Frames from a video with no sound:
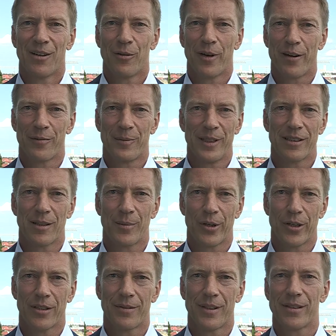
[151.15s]
We have Peter
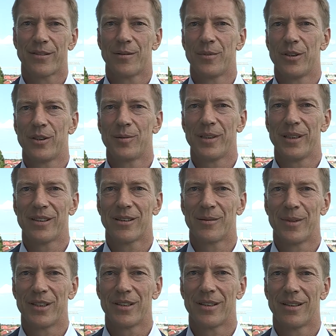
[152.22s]
Berkowitz from the European
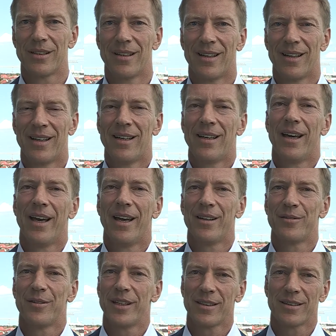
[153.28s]
Commission and
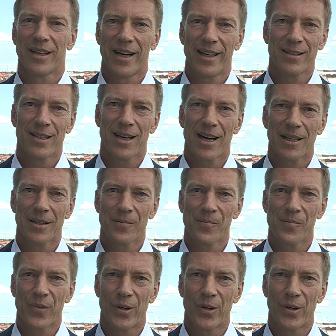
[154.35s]
Felix Reinshagen,